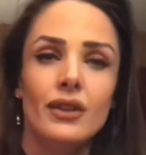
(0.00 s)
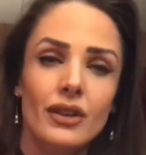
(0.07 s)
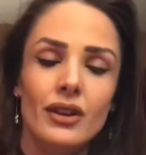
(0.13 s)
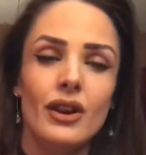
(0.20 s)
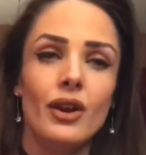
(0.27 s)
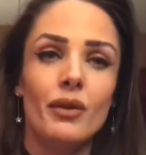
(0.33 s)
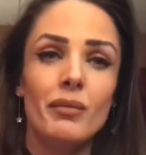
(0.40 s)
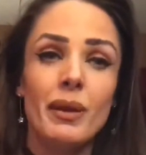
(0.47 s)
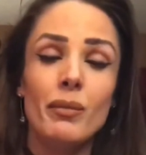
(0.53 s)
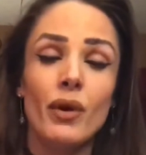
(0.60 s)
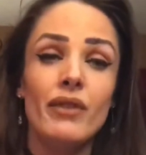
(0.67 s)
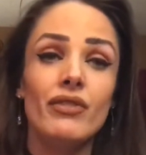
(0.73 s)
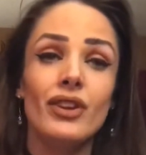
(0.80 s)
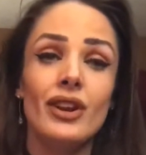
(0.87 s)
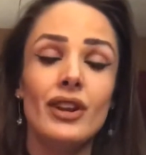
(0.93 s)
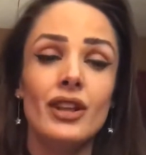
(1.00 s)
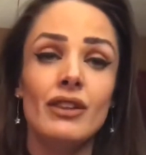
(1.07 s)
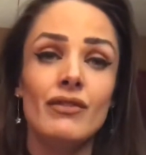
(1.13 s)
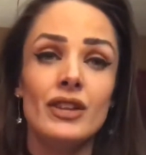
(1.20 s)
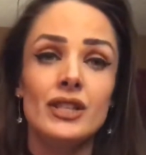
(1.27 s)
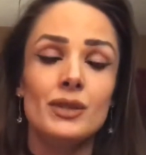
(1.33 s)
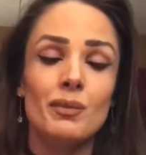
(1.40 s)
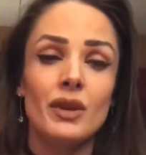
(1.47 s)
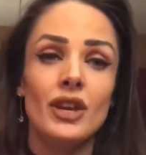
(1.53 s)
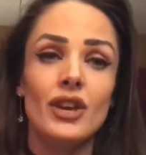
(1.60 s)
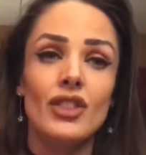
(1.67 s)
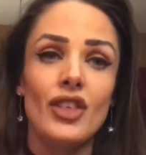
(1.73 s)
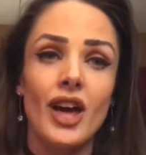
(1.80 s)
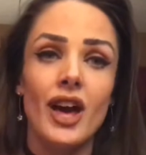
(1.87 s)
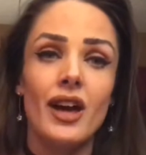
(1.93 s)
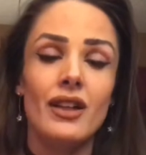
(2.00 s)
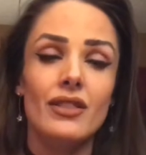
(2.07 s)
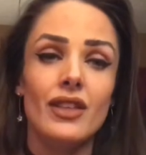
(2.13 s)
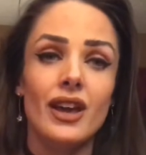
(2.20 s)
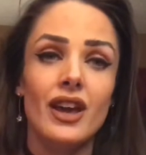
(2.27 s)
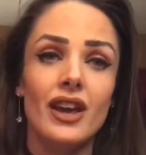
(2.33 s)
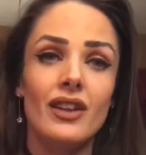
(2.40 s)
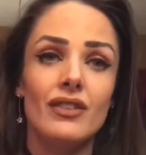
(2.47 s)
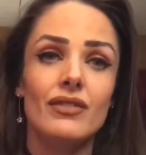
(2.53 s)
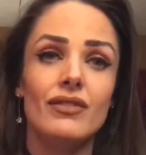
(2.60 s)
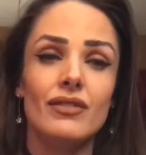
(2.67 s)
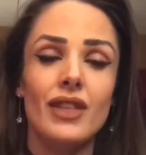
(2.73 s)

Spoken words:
you know, my boyfriend had convinced me that